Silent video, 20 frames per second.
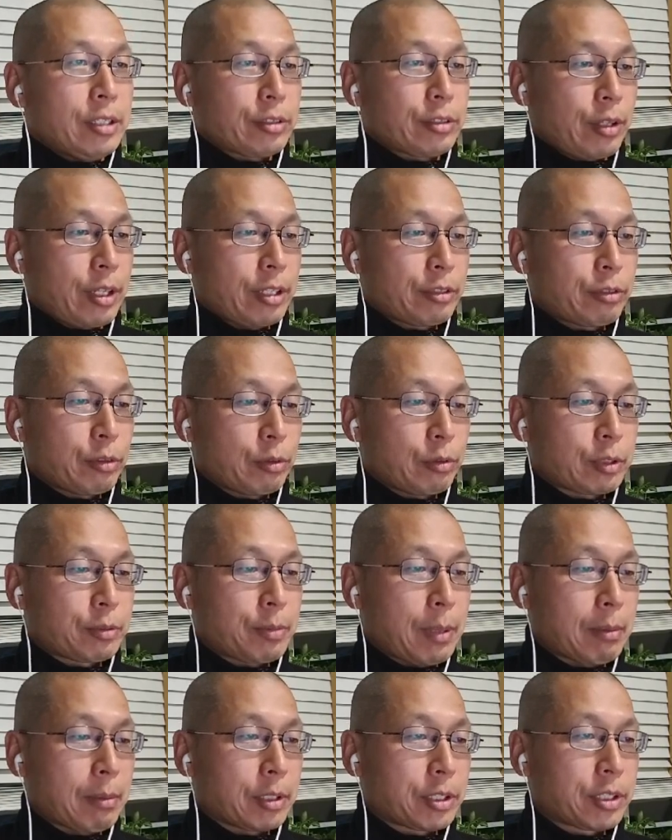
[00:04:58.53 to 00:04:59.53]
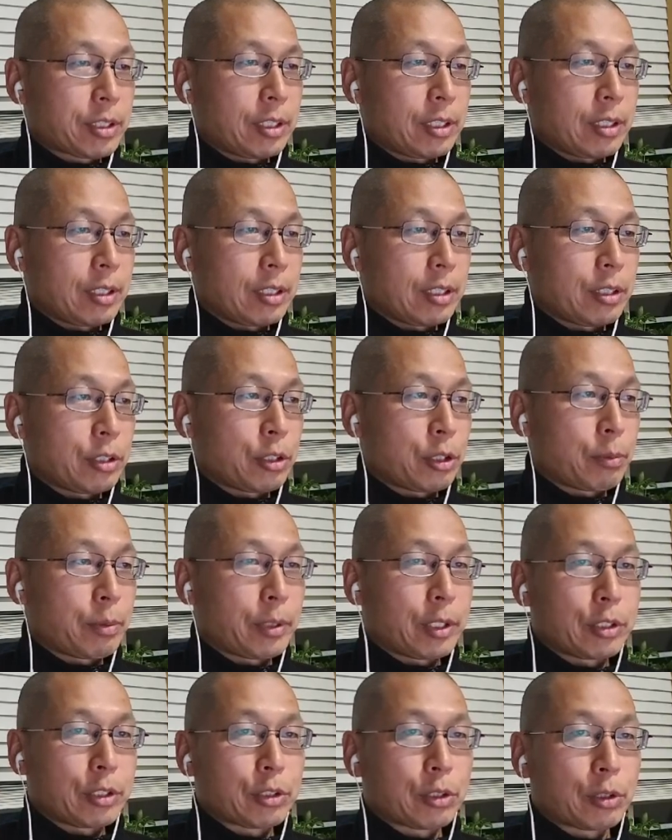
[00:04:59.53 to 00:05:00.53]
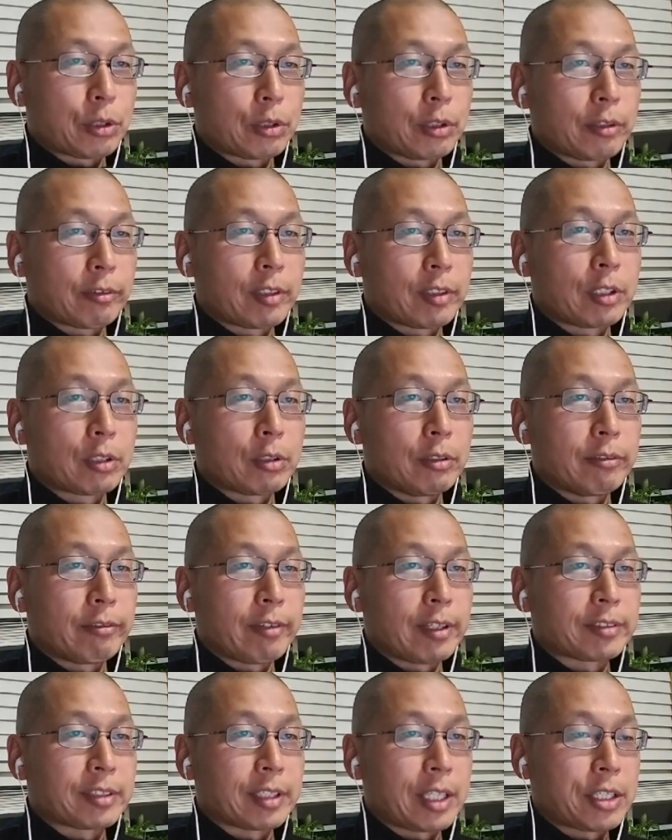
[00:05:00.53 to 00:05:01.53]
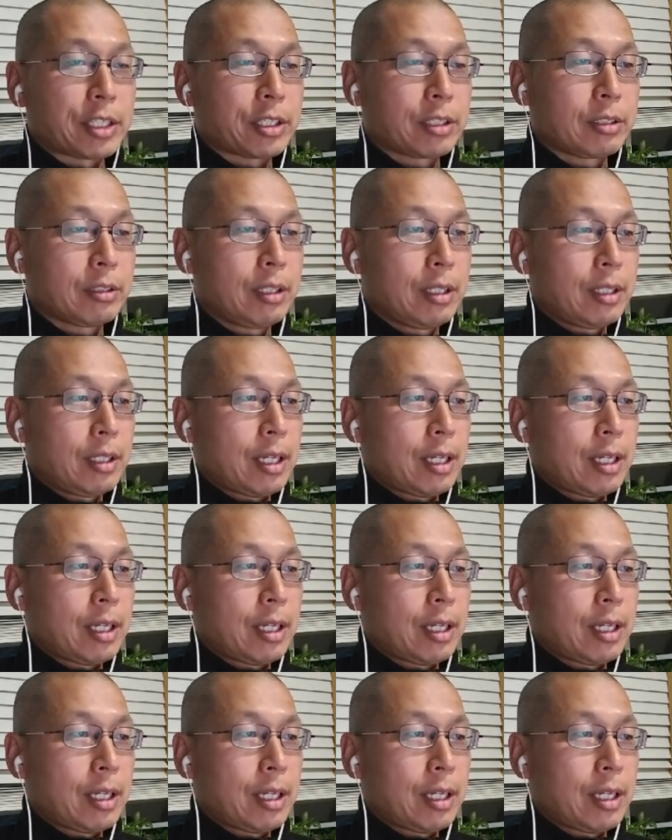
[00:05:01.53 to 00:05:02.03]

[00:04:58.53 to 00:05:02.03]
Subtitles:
So this one was published in the European Journal of Clinical Investigation,